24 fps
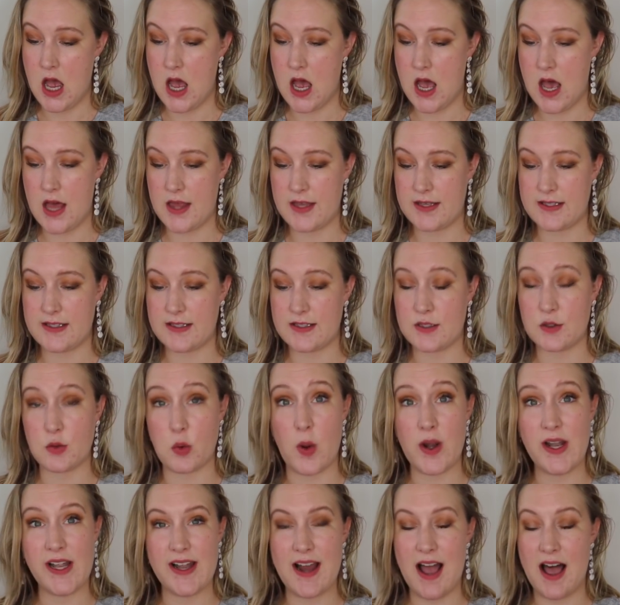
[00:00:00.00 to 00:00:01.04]
Uh, this is
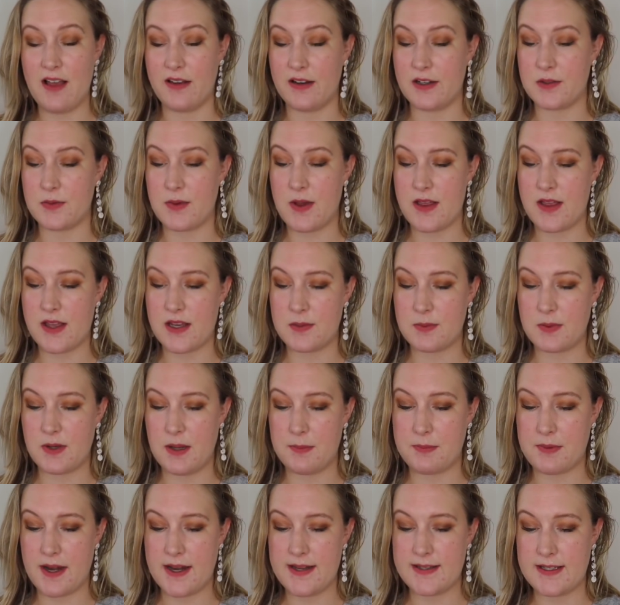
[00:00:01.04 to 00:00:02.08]
twenty dollars. Wow, that's
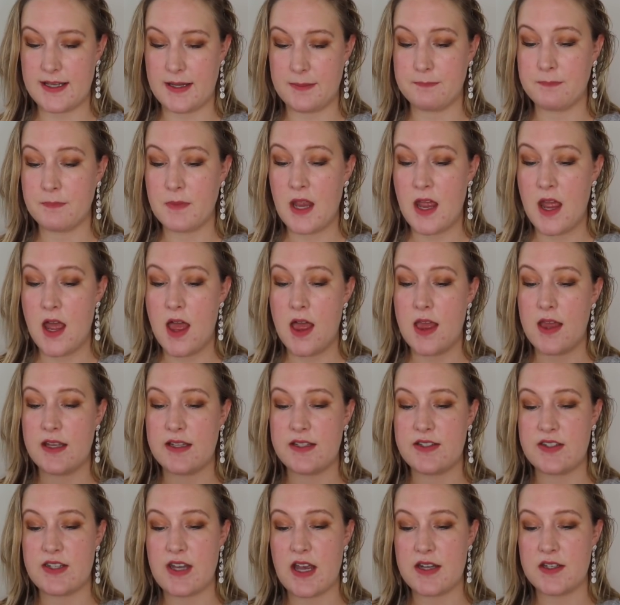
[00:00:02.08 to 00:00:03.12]
pretty pricey.
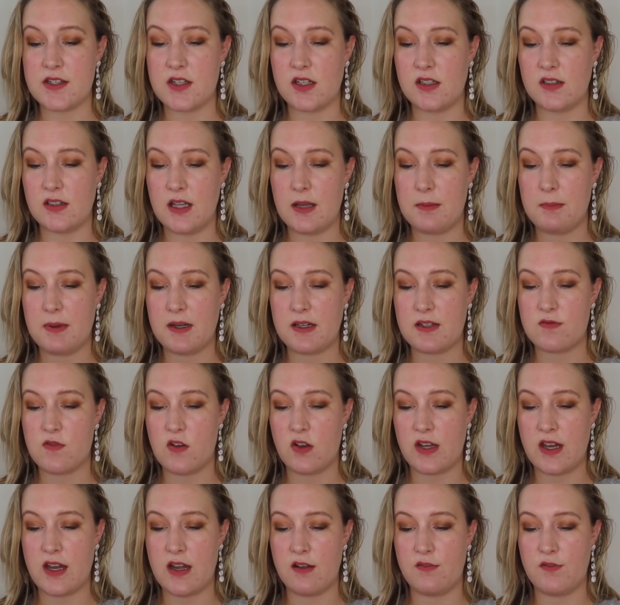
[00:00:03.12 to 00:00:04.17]
This gentle lip
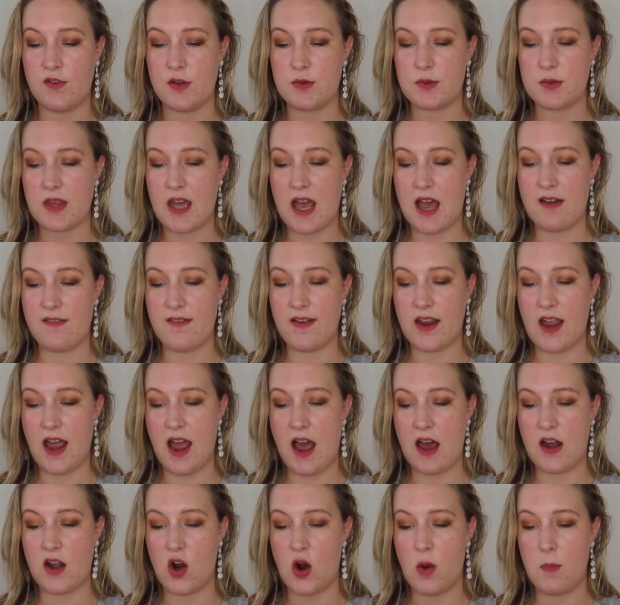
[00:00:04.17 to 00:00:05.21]
exfoliant infused with
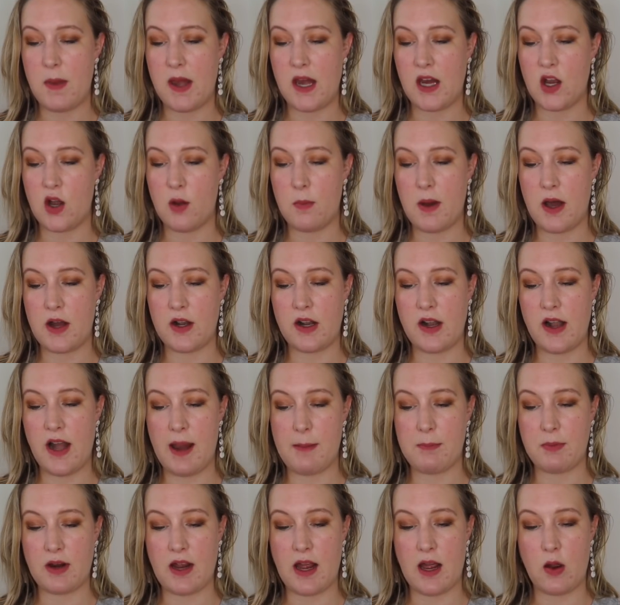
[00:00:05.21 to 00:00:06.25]
avocado, mango butter, and
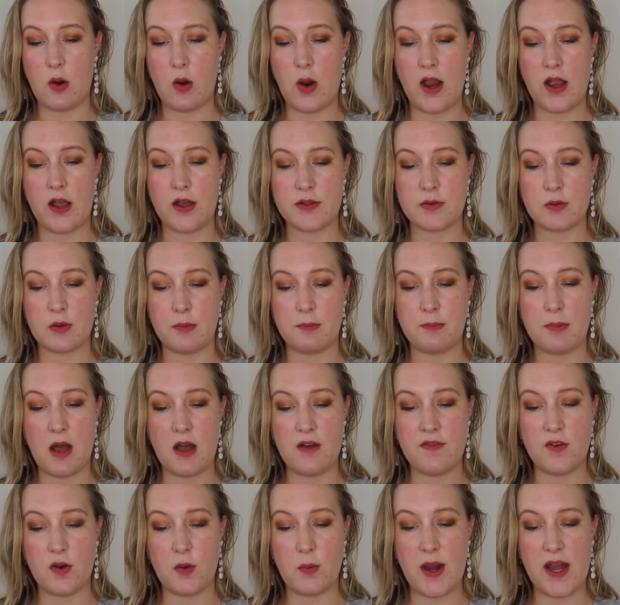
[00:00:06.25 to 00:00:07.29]
apricot oils will
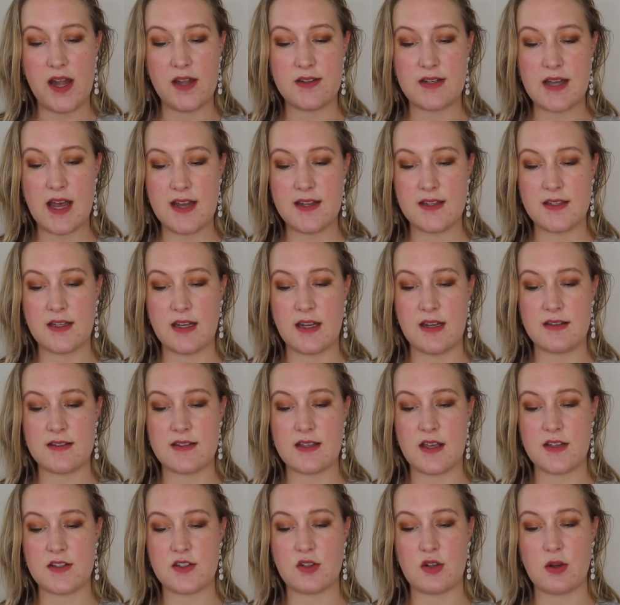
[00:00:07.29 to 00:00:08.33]
buff away dead skin
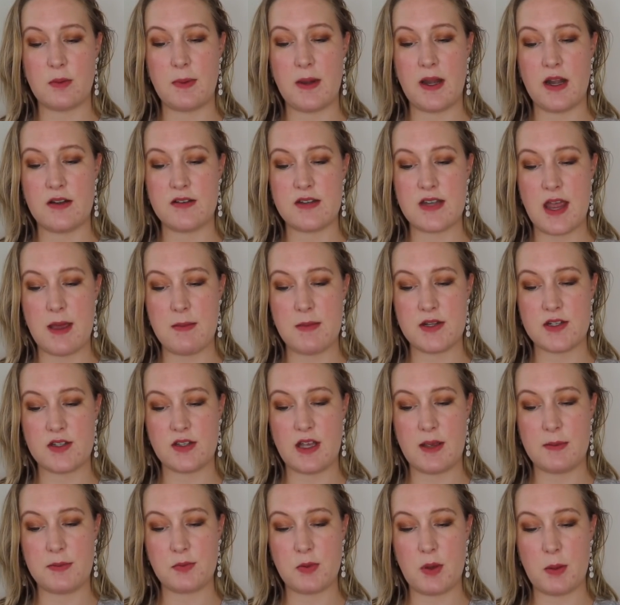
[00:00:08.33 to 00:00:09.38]
cells to repair damaged
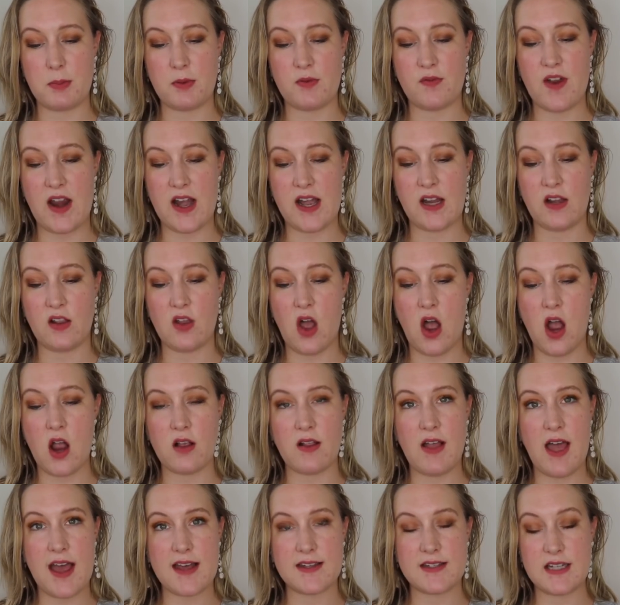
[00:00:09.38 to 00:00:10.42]
lips while providing
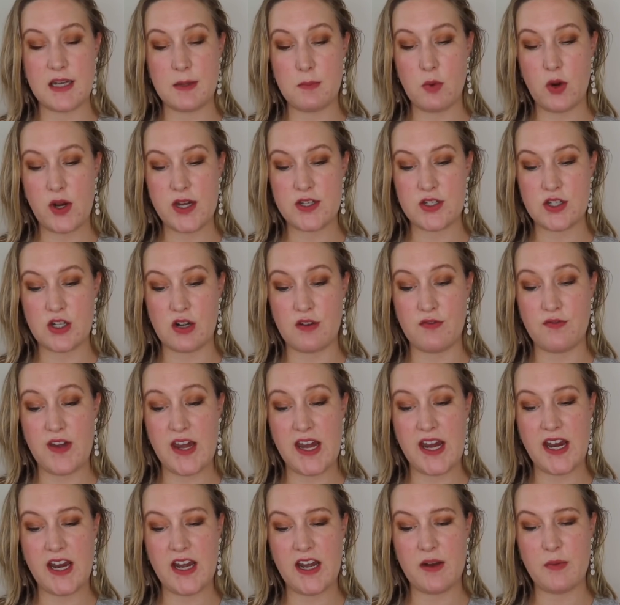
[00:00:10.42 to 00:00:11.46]
long-lasting moisture.
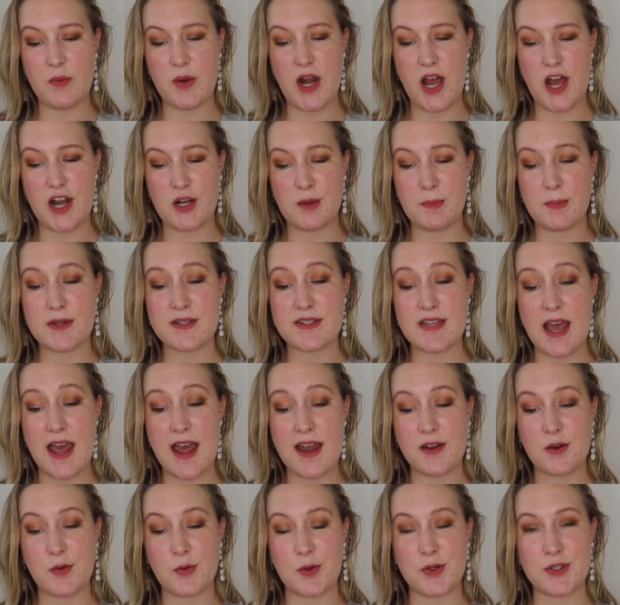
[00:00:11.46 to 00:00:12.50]
Vegan and one hundred
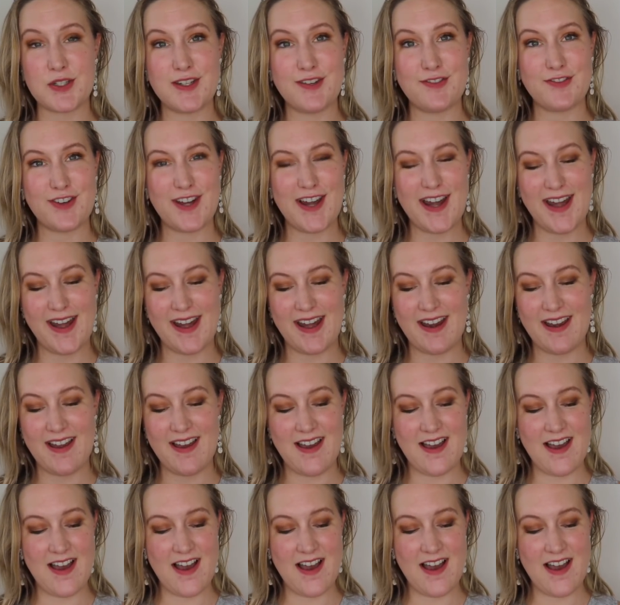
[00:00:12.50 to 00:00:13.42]
percent cruelty-free.